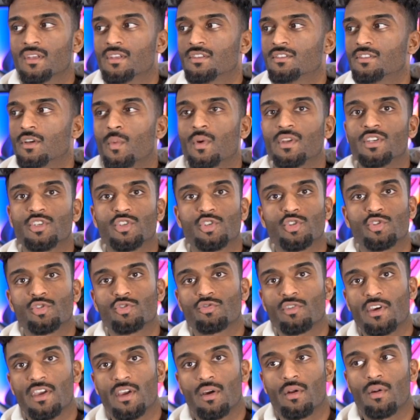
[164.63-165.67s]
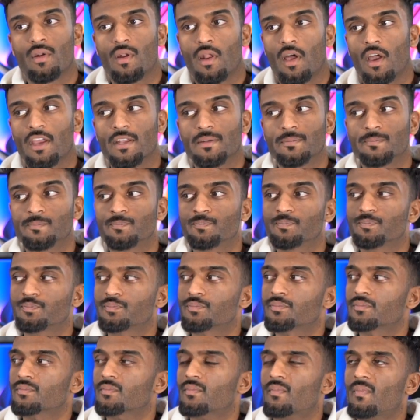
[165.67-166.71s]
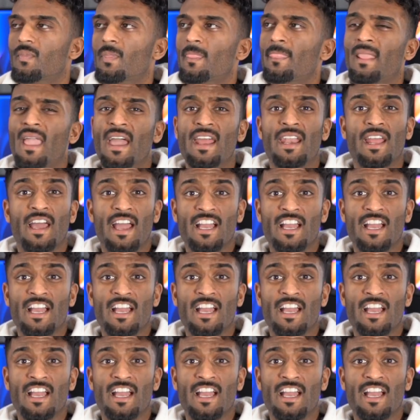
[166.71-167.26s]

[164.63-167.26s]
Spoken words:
So I went straight online and